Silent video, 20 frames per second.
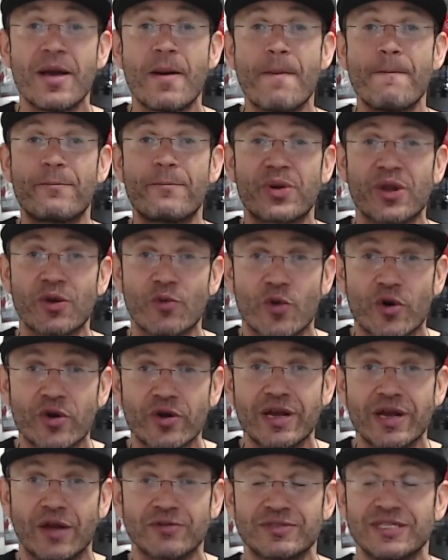
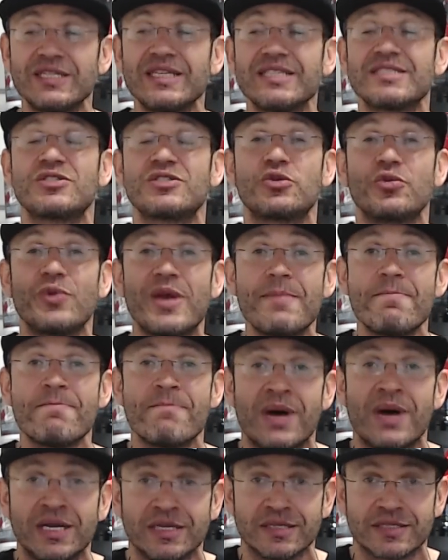pre-workouts. This is 3
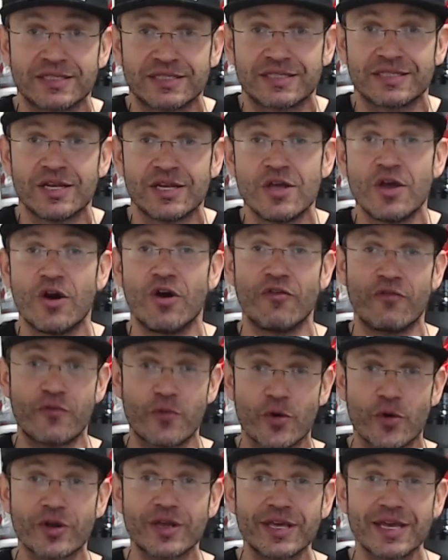months of
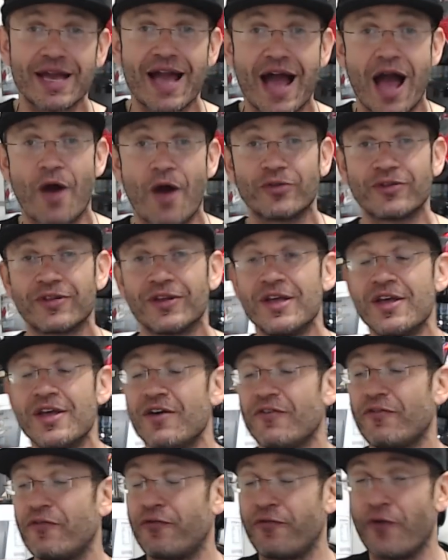working out
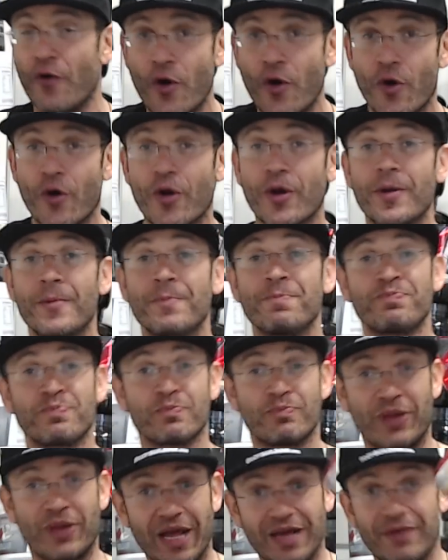for
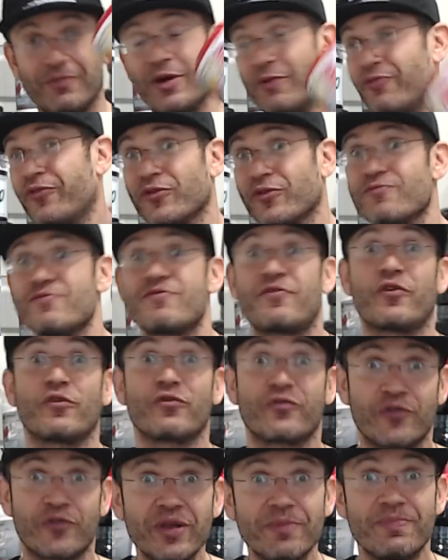
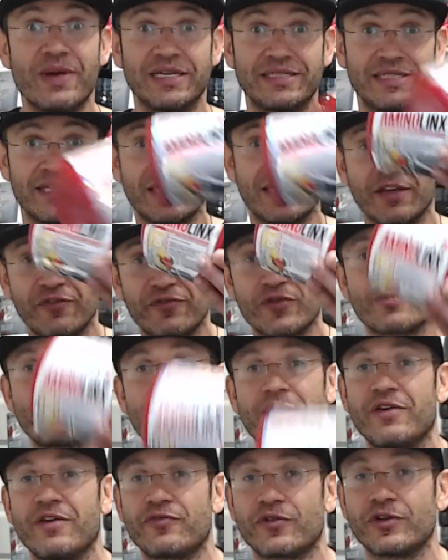free, basically, if you're
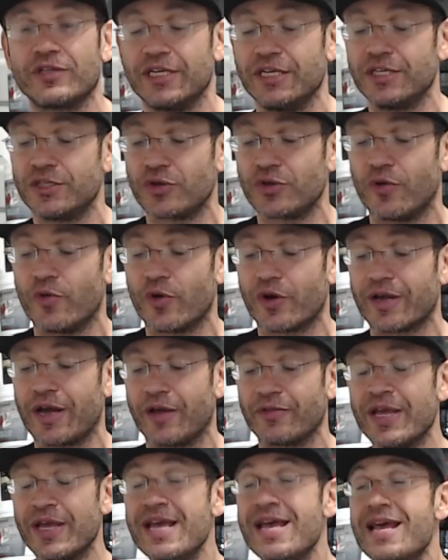paying for the intro
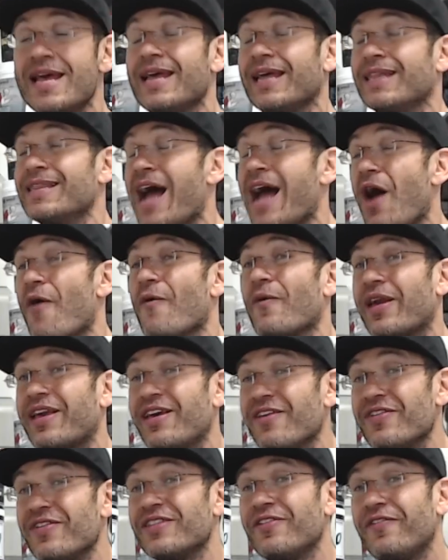workout. Now,
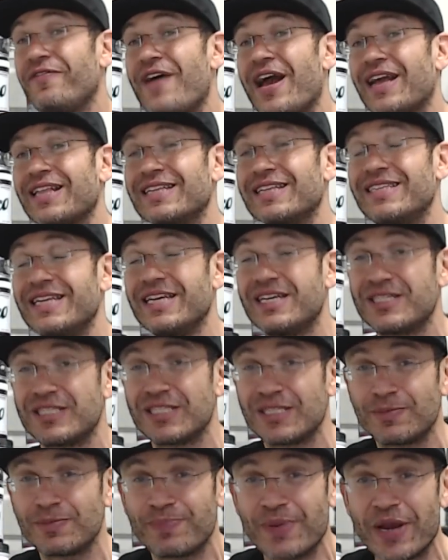given the fact that the
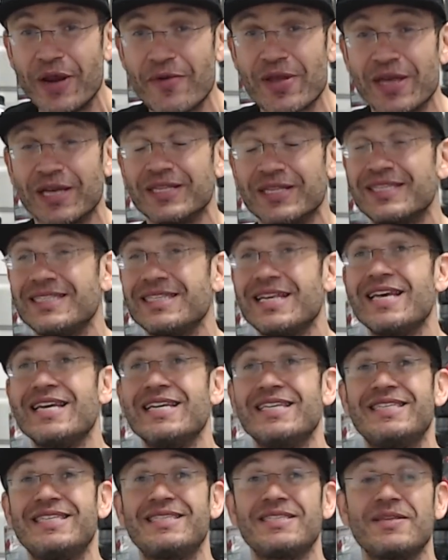experience
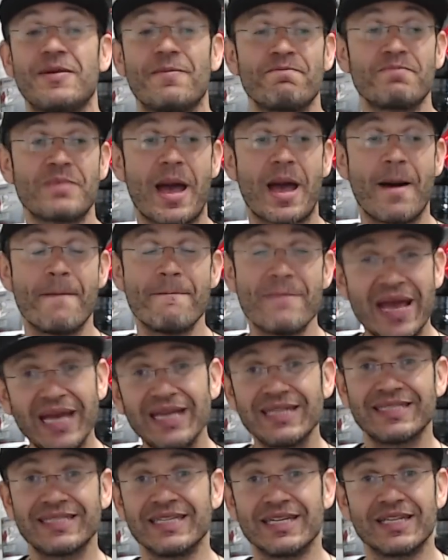is
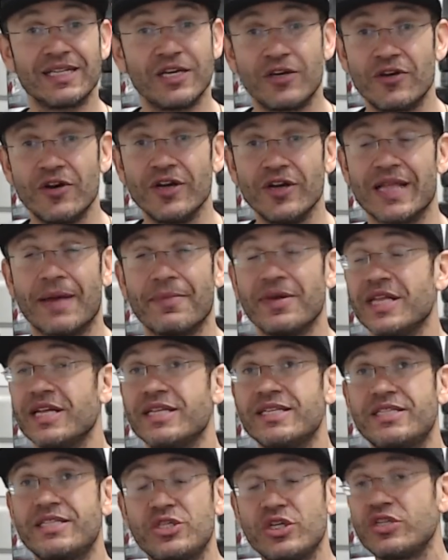amazingly good, I mean,
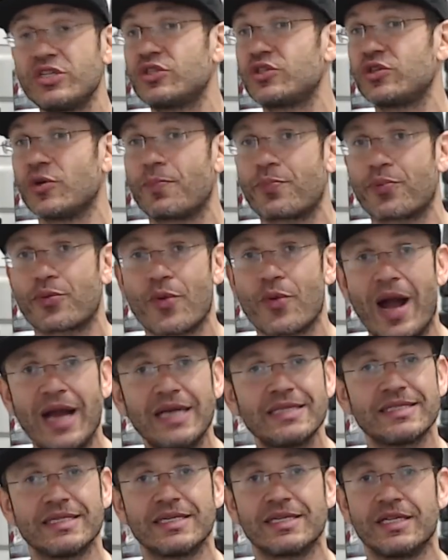it's just
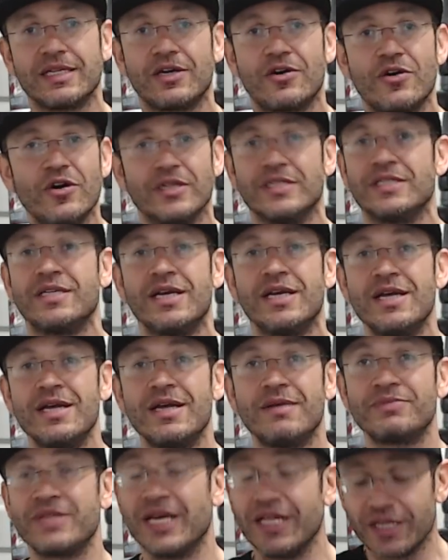surprisingly good. I'm
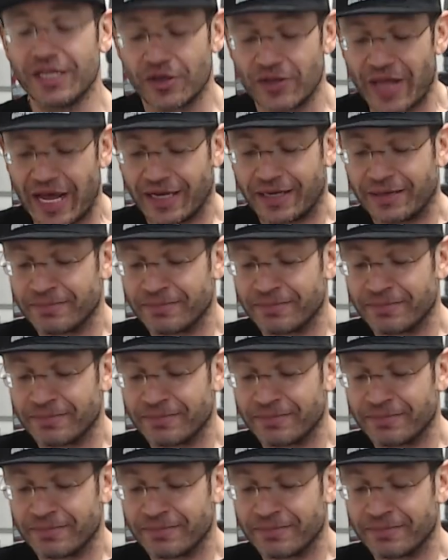telling you, like,